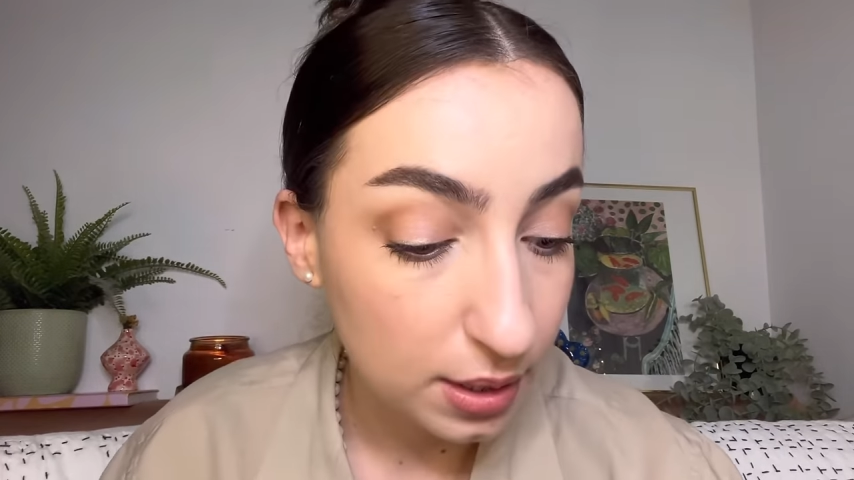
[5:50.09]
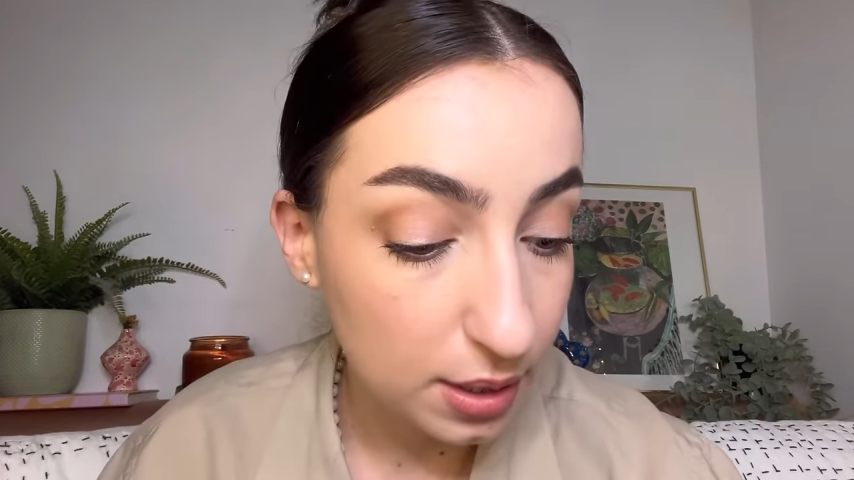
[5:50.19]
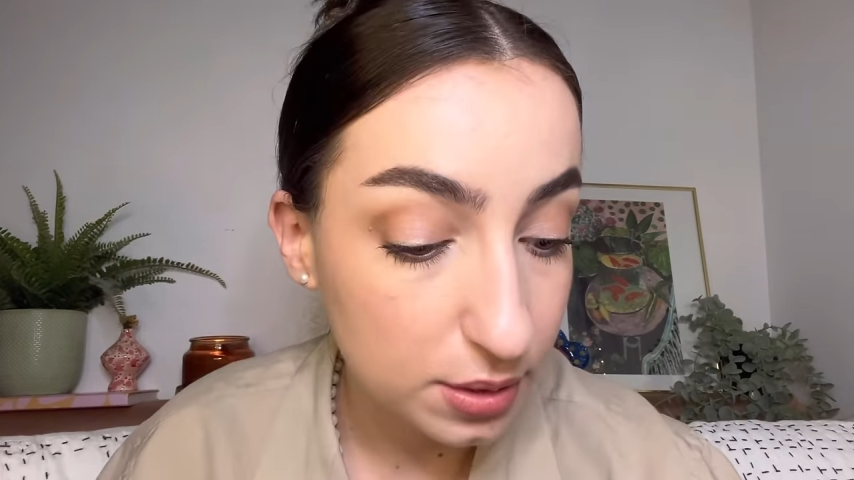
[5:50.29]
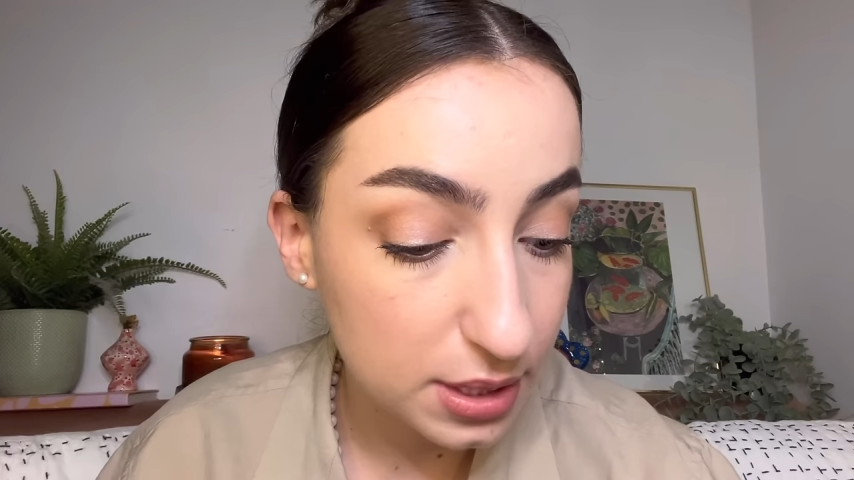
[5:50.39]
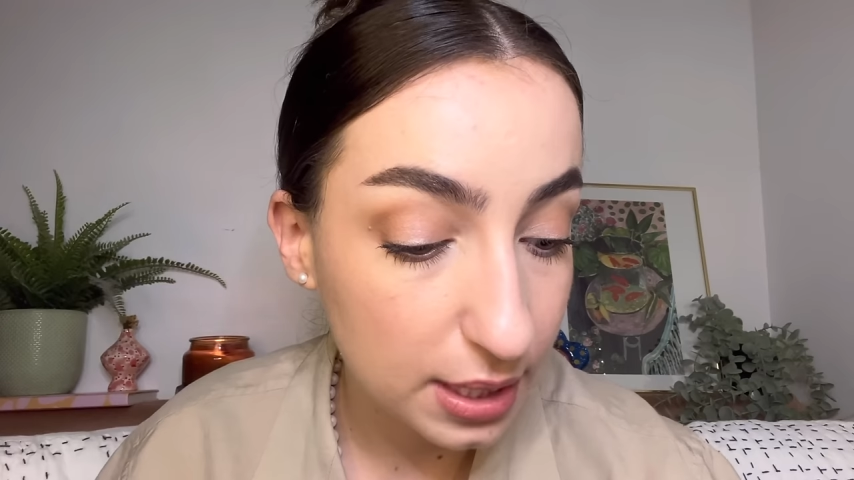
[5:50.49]

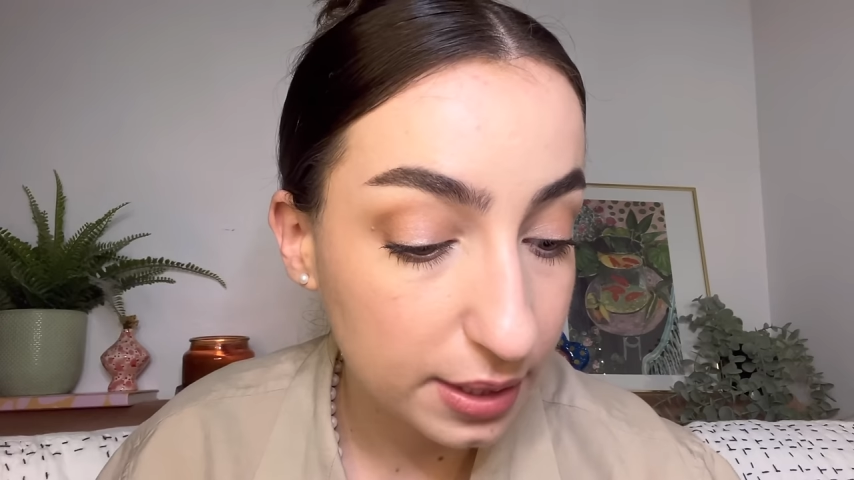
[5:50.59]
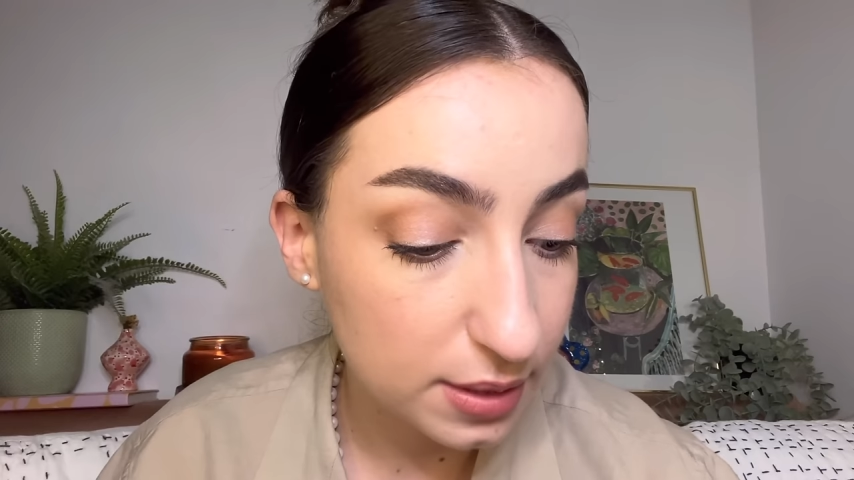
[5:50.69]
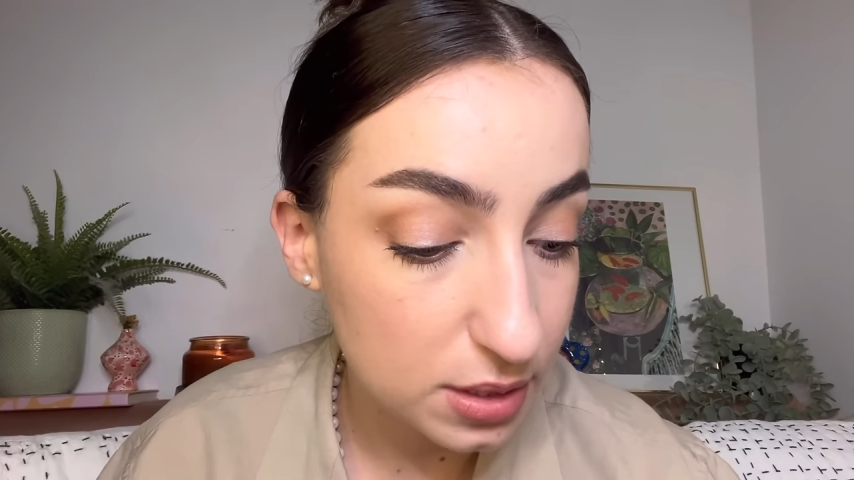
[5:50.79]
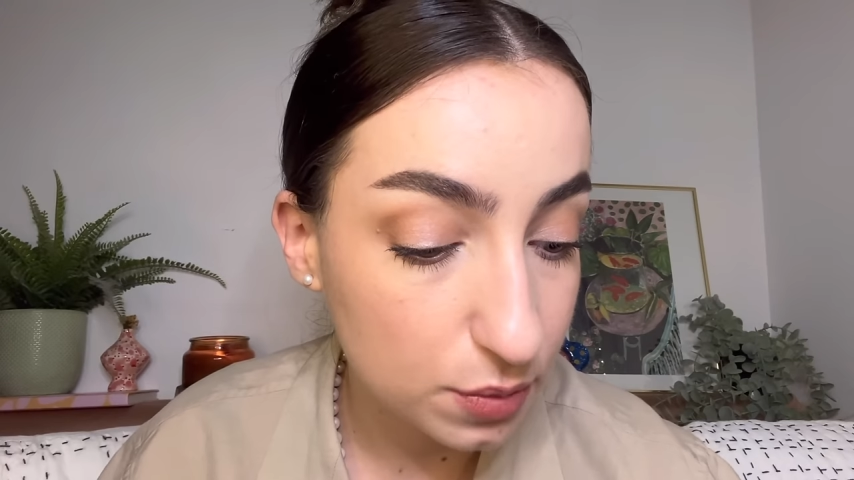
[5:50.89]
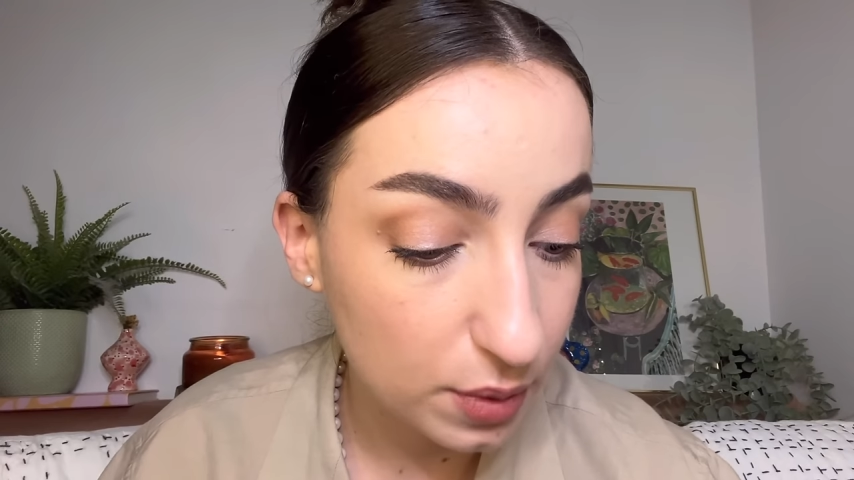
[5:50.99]
Now, darling,
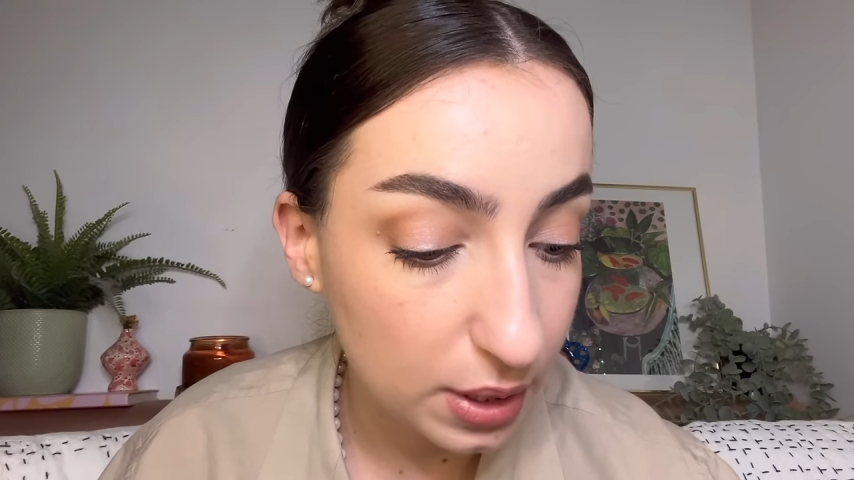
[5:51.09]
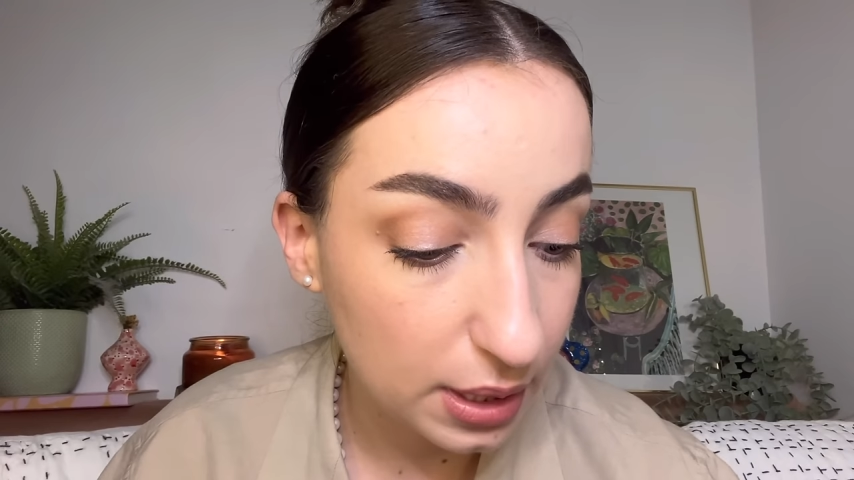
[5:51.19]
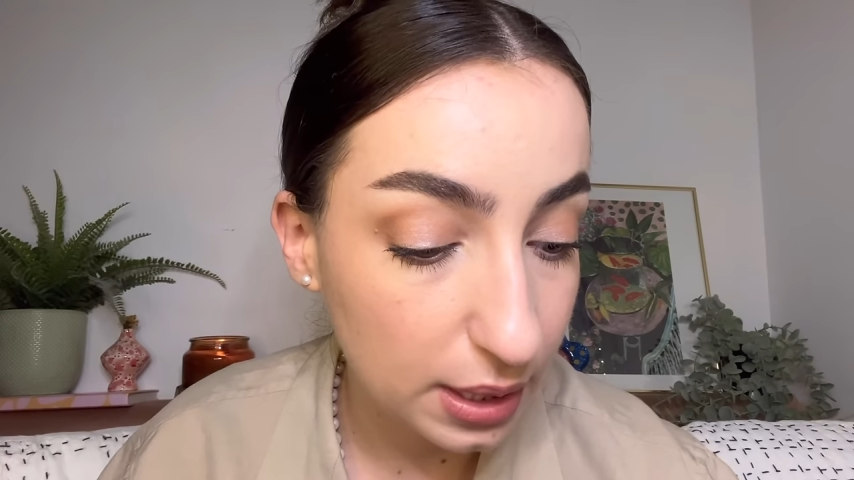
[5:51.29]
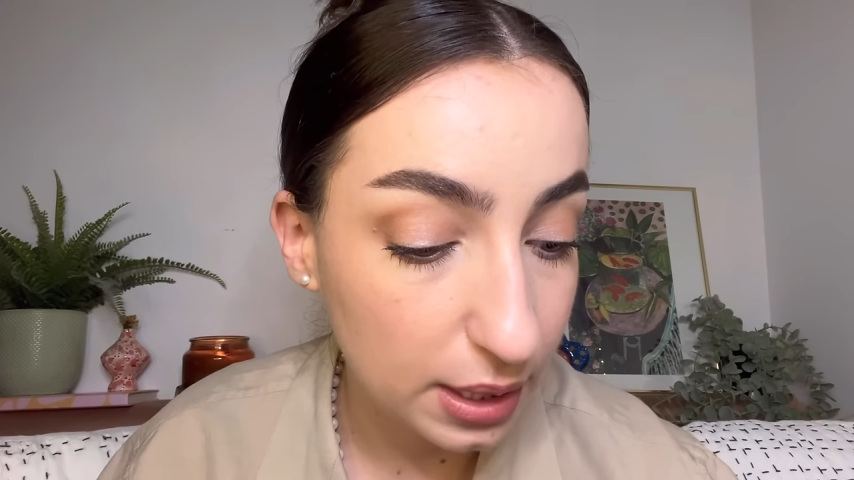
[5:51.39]
this one